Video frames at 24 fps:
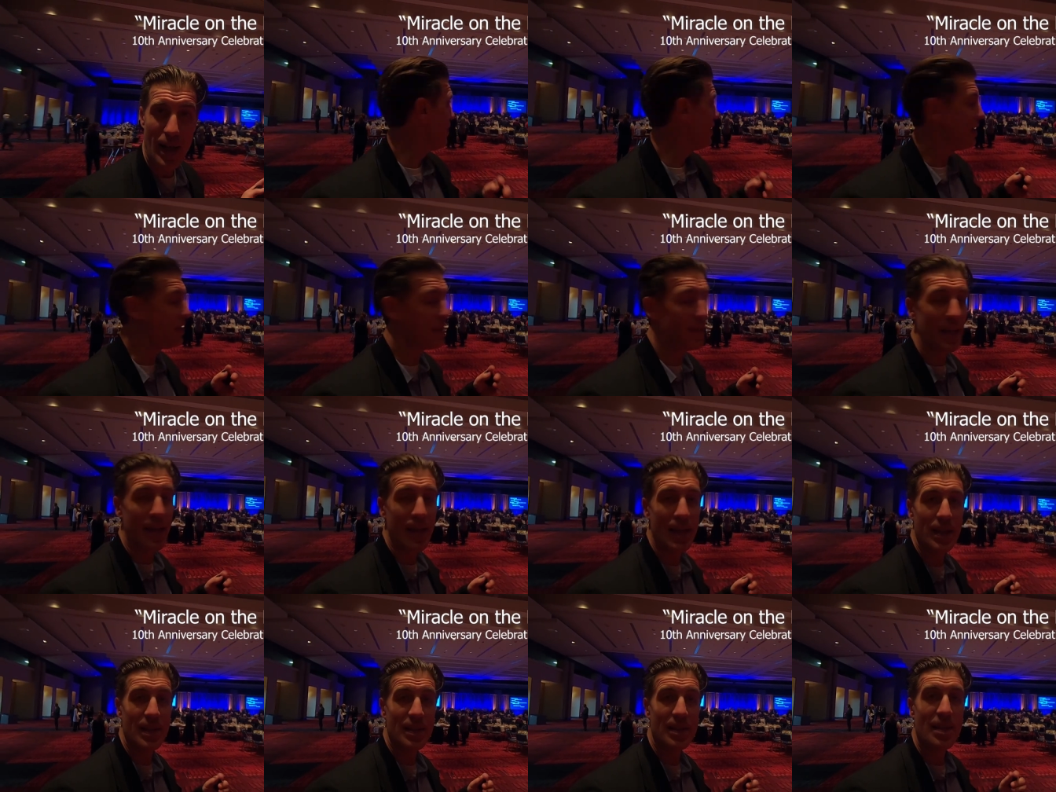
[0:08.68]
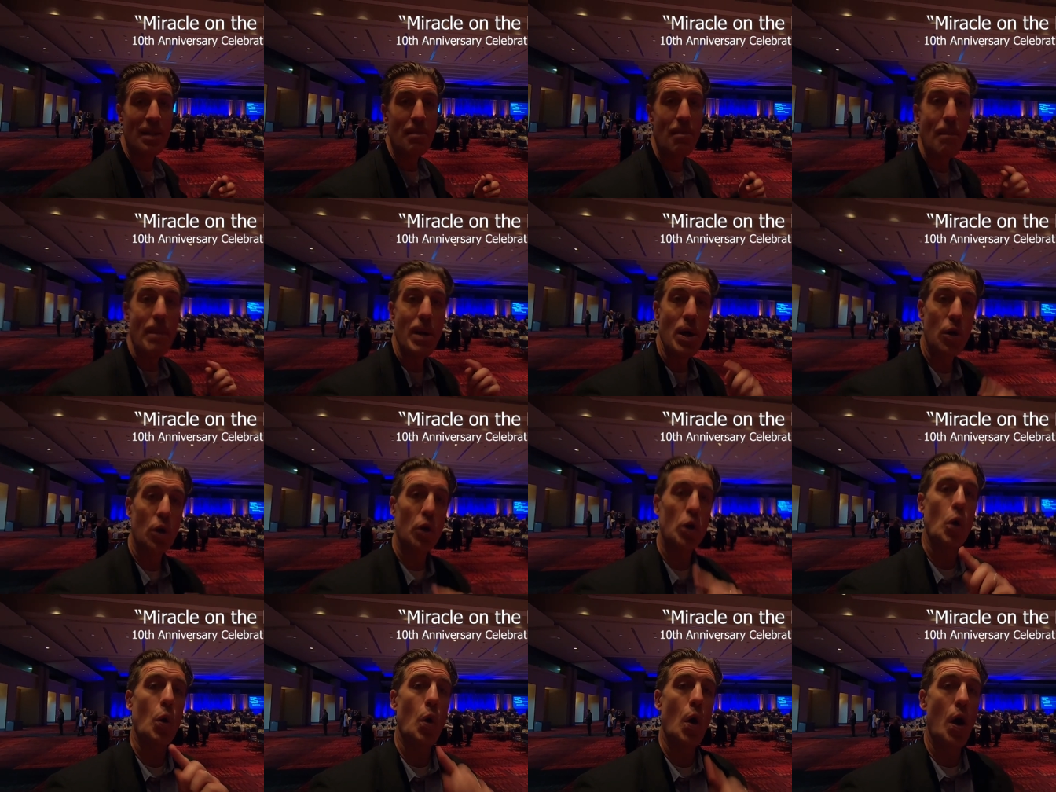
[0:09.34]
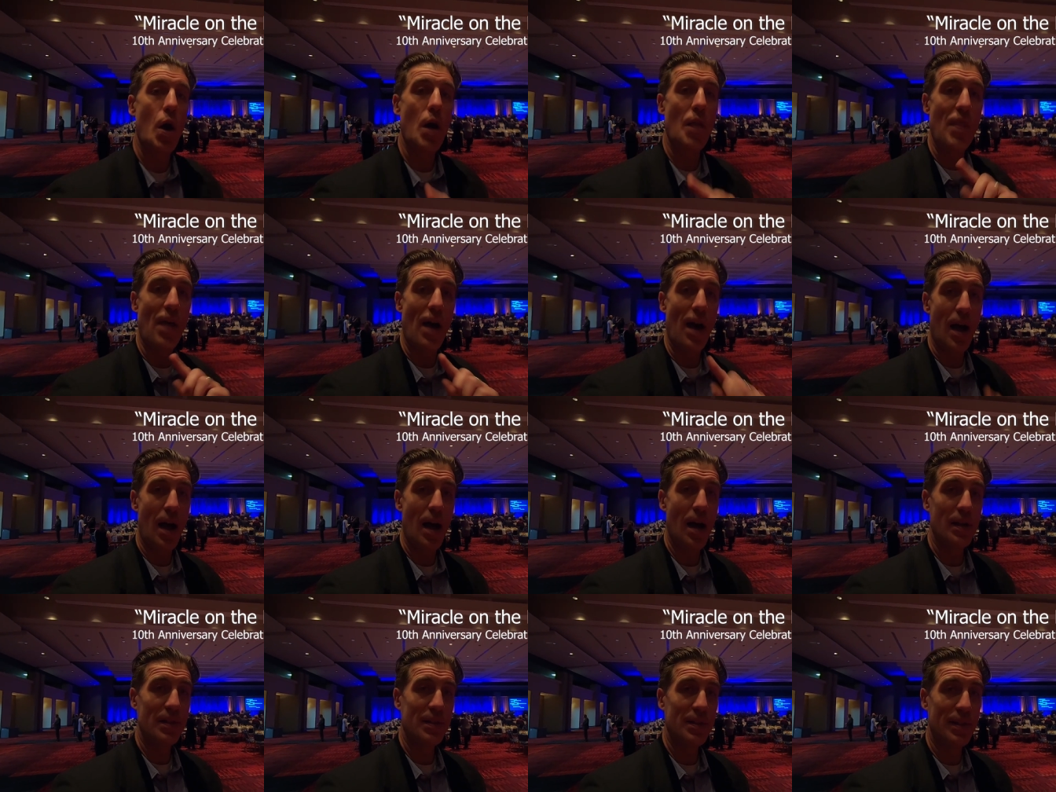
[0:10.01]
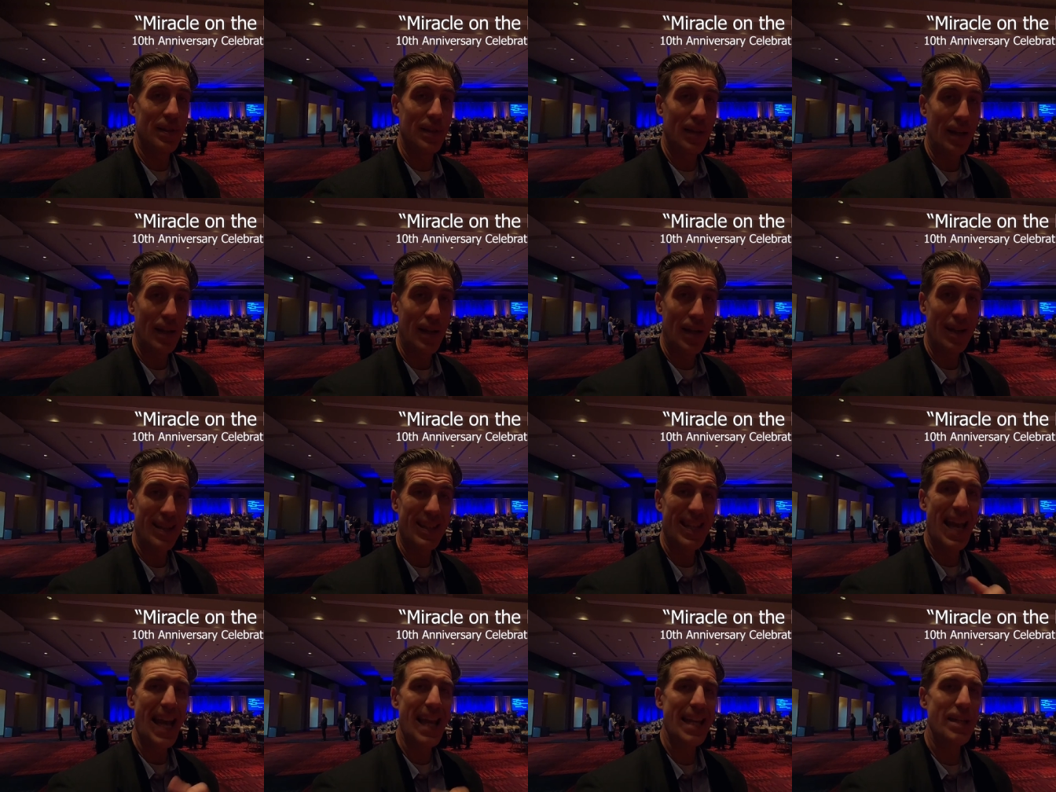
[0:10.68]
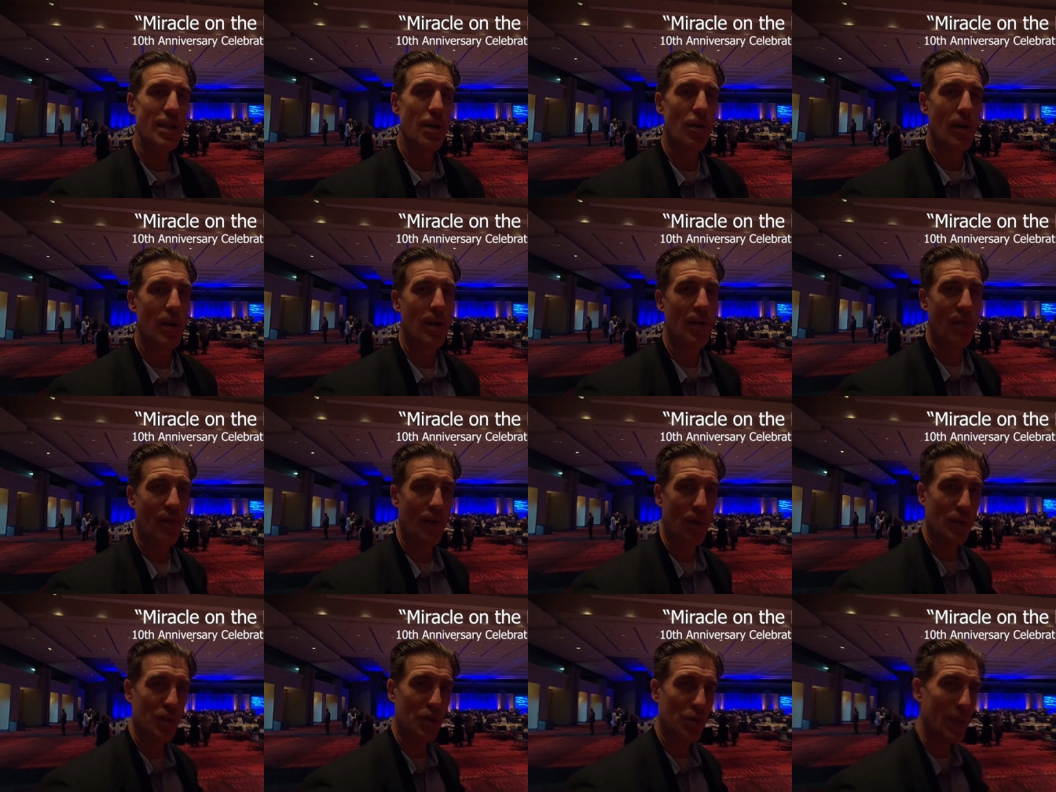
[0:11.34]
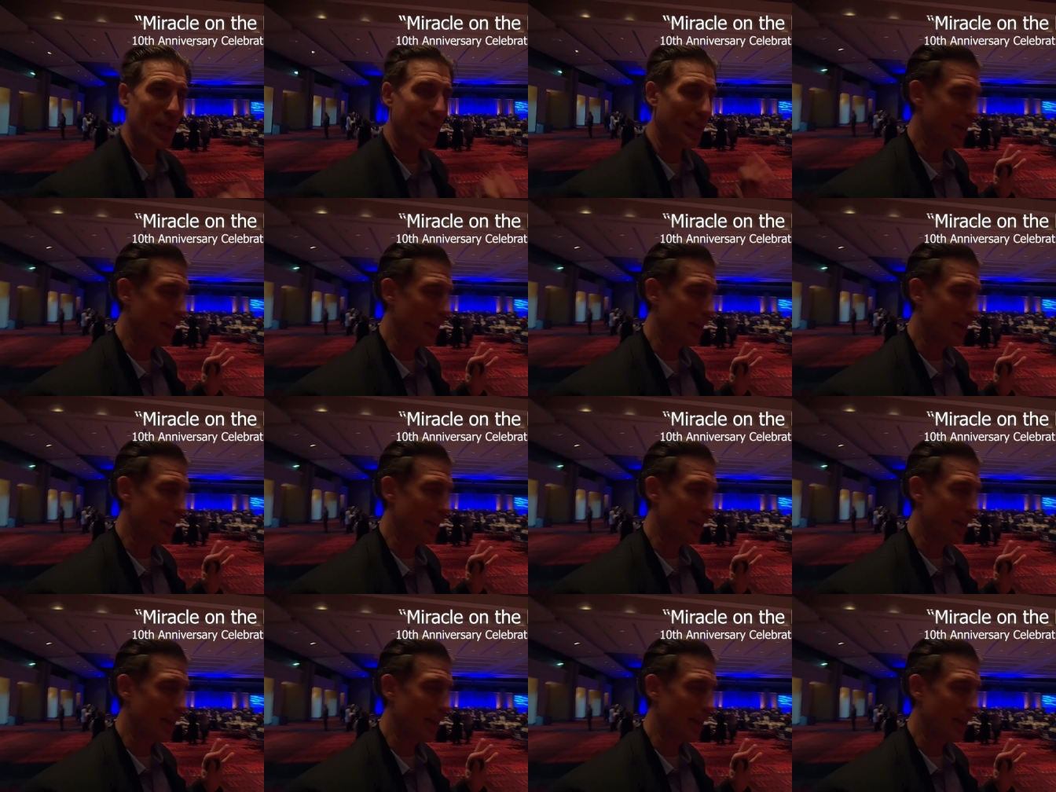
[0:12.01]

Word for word: This is the Miracle on the Hudson 10-year anniversary